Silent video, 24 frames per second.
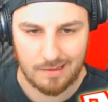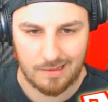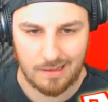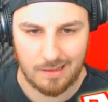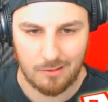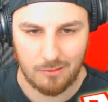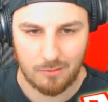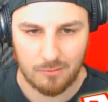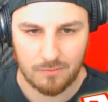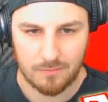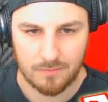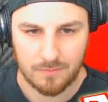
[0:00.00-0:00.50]

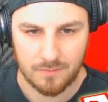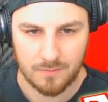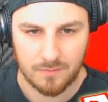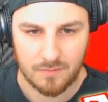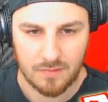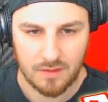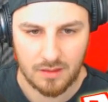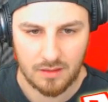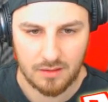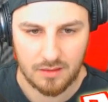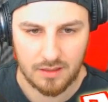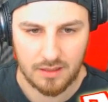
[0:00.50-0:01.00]
Ow.
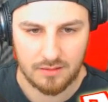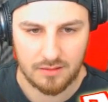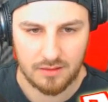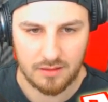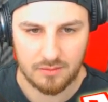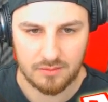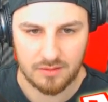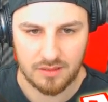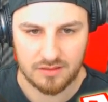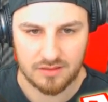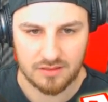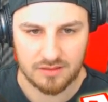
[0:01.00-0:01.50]
Okay, no,
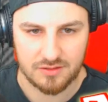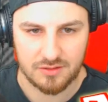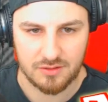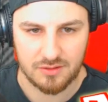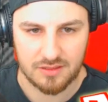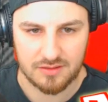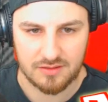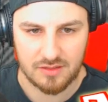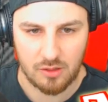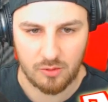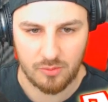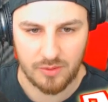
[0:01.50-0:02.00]
I'm not gonna do
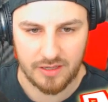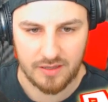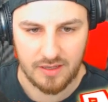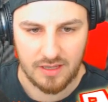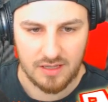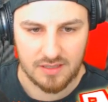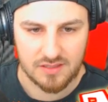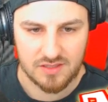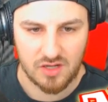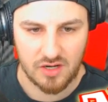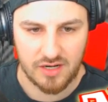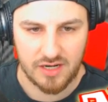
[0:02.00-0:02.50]
that the whole way.
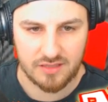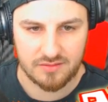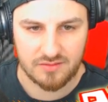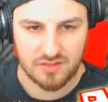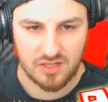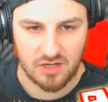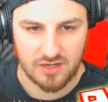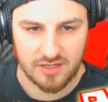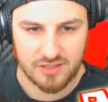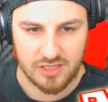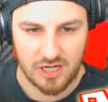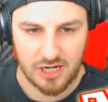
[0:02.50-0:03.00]
Sorry,
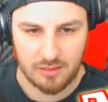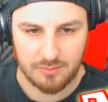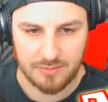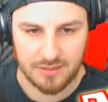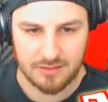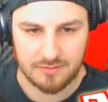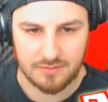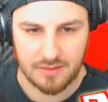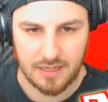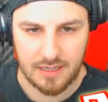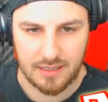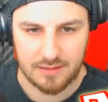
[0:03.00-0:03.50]
sorry,
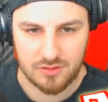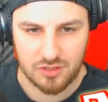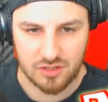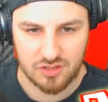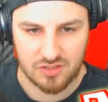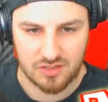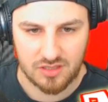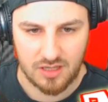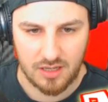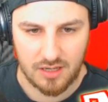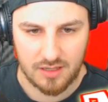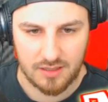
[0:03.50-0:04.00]
gentlemen. Uh,
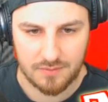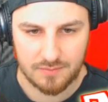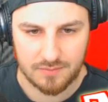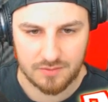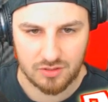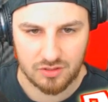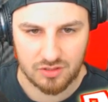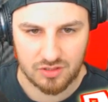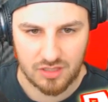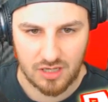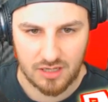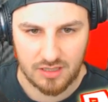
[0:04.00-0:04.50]
just gotta,
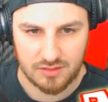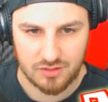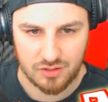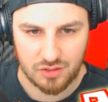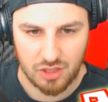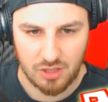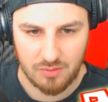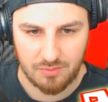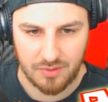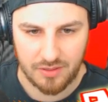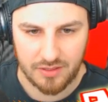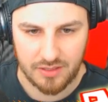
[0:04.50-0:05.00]
just gotta
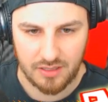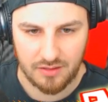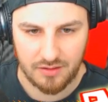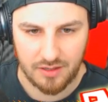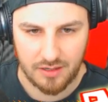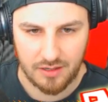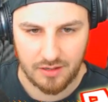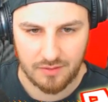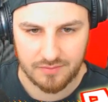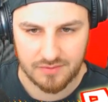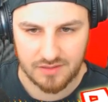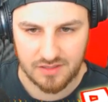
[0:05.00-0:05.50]
jump on you
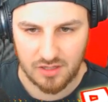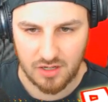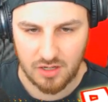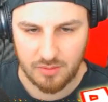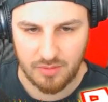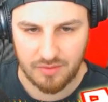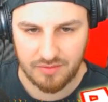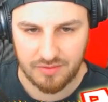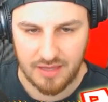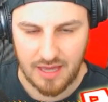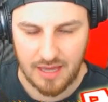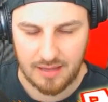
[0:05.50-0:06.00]
there. Sorry
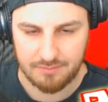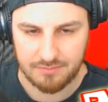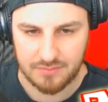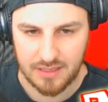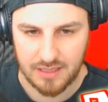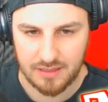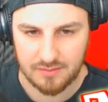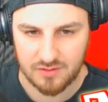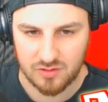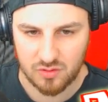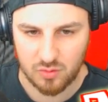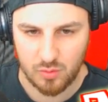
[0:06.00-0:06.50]
about that.
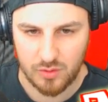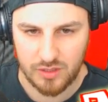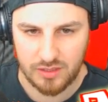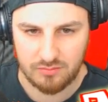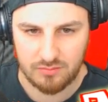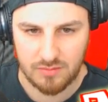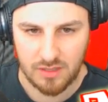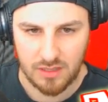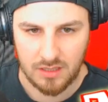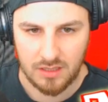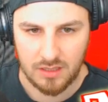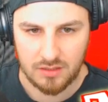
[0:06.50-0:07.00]
Yeah,
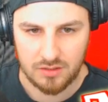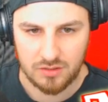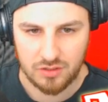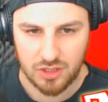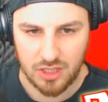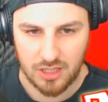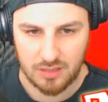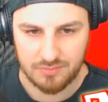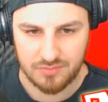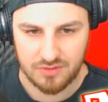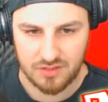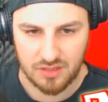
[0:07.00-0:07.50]
sweet.
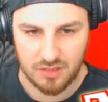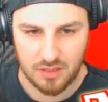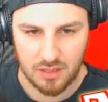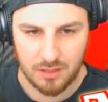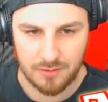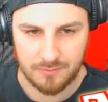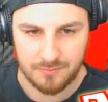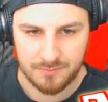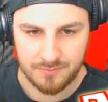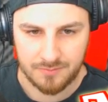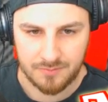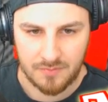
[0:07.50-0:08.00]
Job
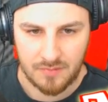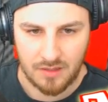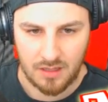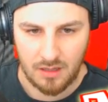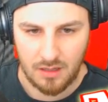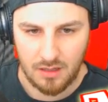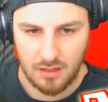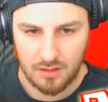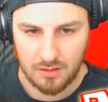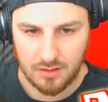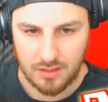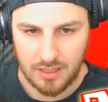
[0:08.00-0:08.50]
done.
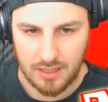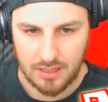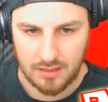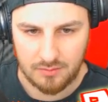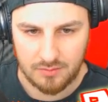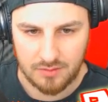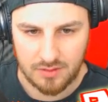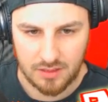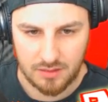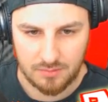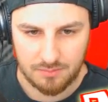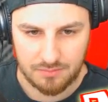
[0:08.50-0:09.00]
Okay,
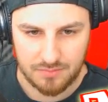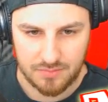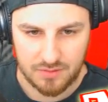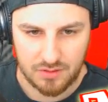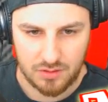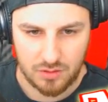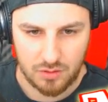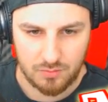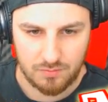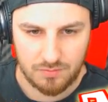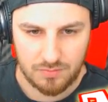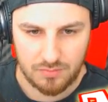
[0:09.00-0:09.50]
dip,
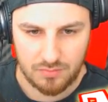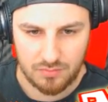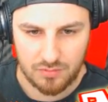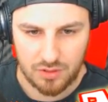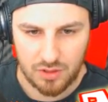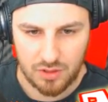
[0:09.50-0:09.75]
doop,